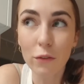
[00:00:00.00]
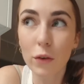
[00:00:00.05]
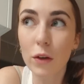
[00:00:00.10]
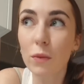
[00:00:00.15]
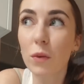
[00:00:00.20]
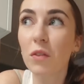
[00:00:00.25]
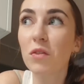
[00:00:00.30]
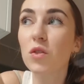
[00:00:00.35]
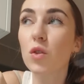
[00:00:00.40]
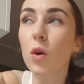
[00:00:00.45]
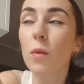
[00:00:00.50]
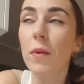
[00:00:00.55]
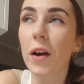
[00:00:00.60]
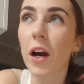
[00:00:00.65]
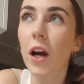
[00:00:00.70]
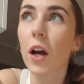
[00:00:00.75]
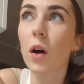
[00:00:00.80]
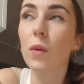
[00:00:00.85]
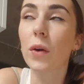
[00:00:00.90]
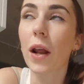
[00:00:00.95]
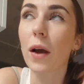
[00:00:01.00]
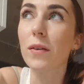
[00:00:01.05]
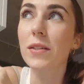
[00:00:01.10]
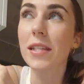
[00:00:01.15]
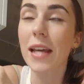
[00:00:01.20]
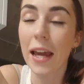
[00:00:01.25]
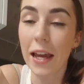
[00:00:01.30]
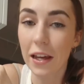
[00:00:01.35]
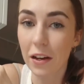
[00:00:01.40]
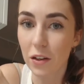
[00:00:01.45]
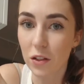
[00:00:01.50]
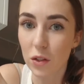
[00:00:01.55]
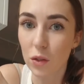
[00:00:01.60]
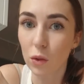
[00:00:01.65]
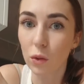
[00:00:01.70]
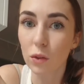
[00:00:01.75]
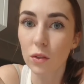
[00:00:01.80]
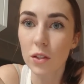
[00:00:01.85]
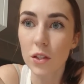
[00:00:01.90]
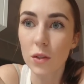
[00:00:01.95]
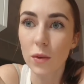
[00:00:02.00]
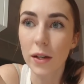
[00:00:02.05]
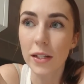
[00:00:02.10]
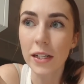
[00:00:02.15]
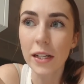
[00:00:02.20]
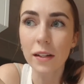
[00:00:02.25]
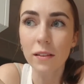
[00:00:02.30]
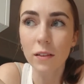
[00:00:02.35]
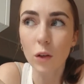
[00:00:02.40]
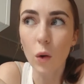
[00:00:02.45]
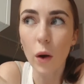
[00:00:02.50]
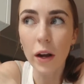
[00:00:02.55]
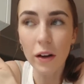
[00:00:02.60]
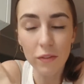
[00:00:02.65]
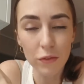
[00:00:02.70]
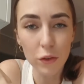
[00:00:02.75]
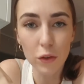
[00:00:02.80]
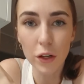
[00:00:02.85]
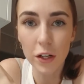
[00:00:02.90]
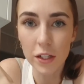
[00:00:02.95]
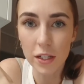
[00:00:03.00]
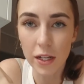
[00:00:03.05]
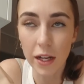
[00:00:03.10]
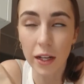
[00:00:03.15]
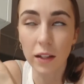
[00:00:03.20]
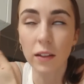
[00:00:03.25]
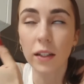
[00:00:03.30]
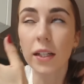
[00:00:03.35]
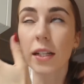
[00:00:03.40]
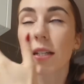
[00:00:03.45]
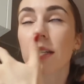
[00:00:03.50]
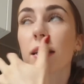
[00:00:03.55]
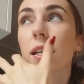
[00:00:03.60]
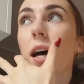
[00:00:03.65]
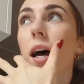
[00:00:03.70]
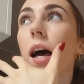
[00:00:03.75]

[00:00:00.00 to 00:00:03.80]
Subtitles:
We moved to America when I was 8 years old, so I did quite a few years in England.